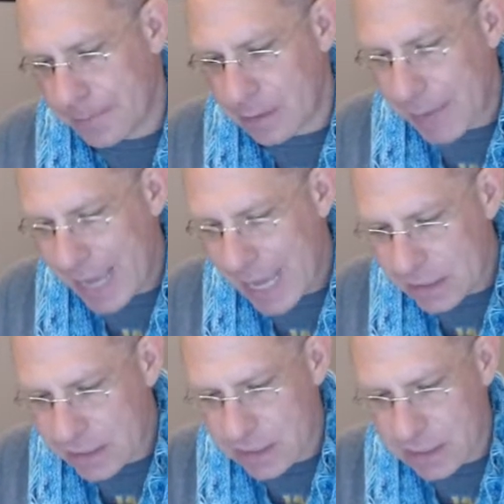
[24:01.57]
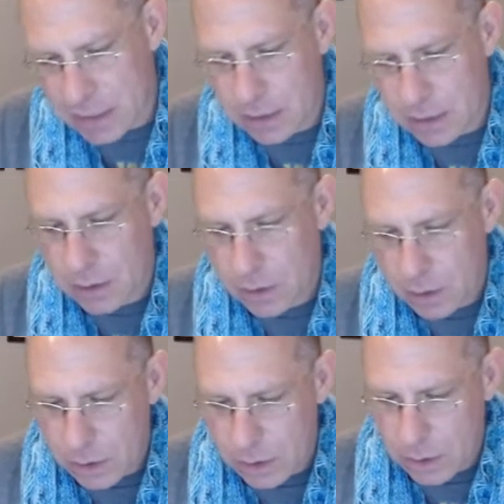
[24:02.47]
past
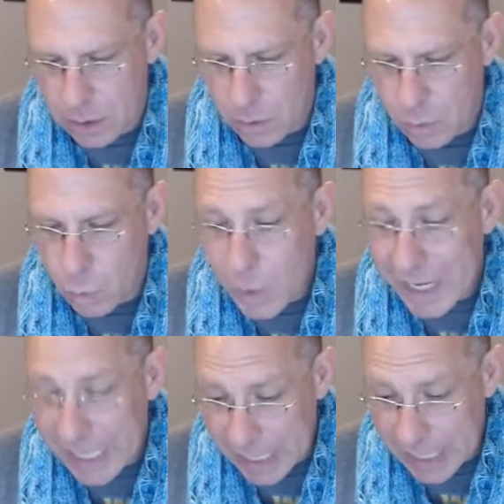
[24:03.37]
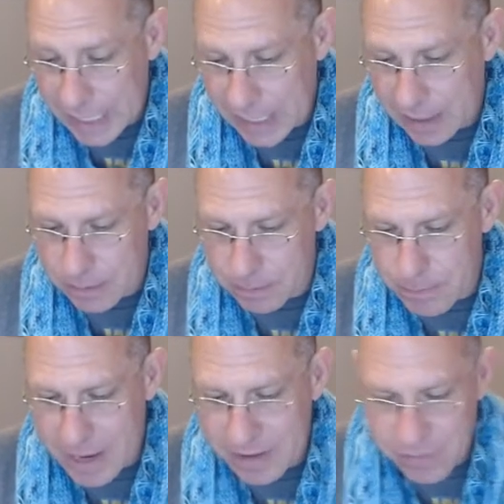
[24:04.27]
week
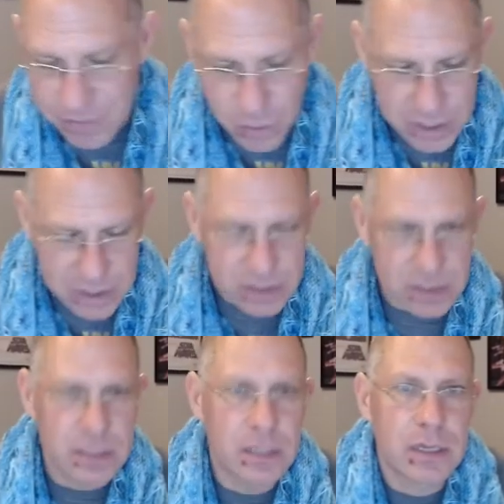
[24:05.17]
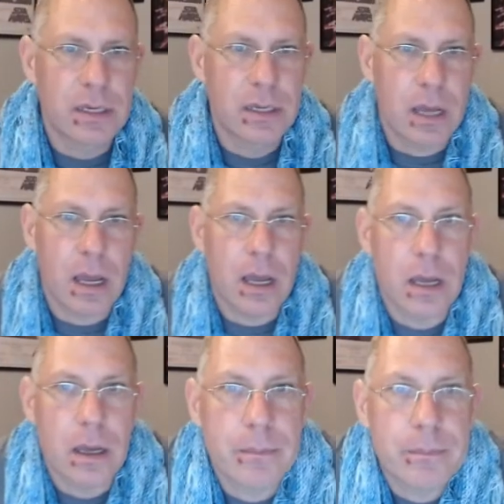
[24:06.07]
my focus
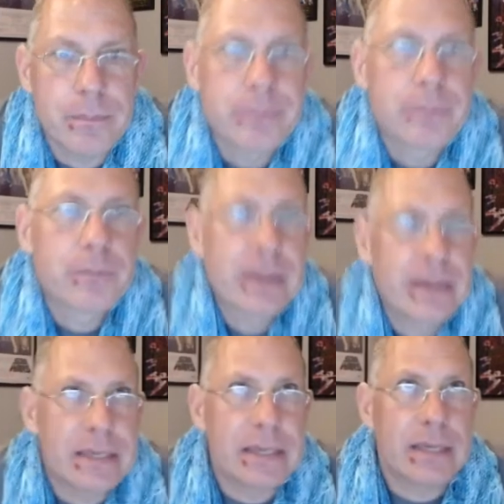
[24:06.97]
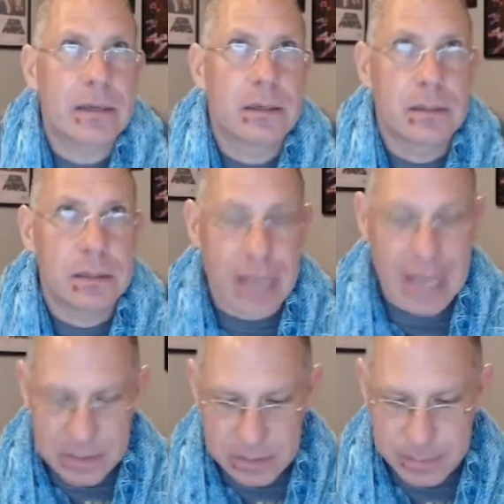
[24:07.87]
um
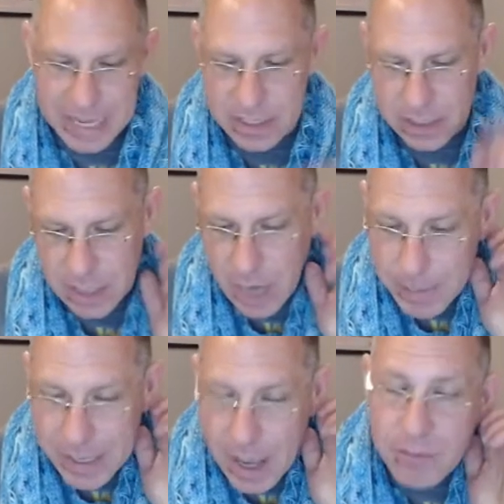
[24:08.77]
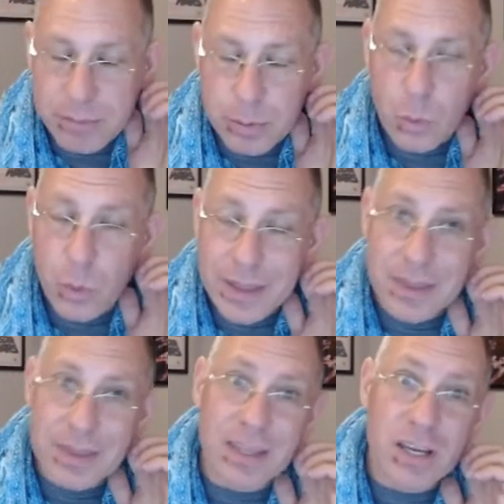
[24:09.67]
has been coming up with
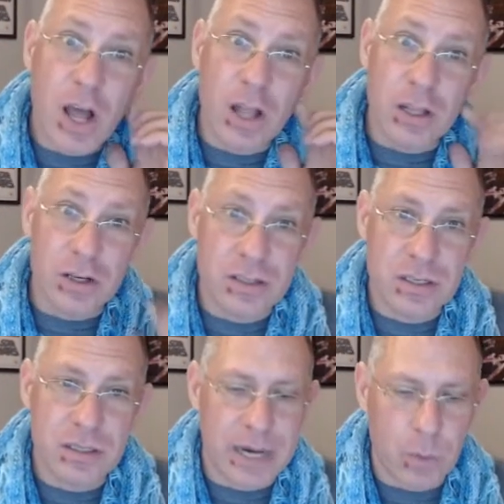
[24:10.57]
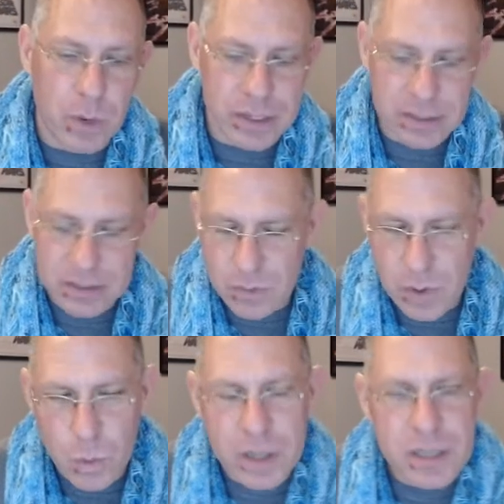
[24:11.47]
the colors that I wanted. So I
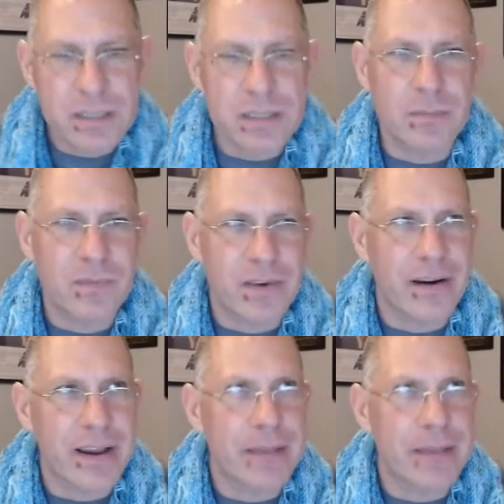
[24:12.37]
wanted some very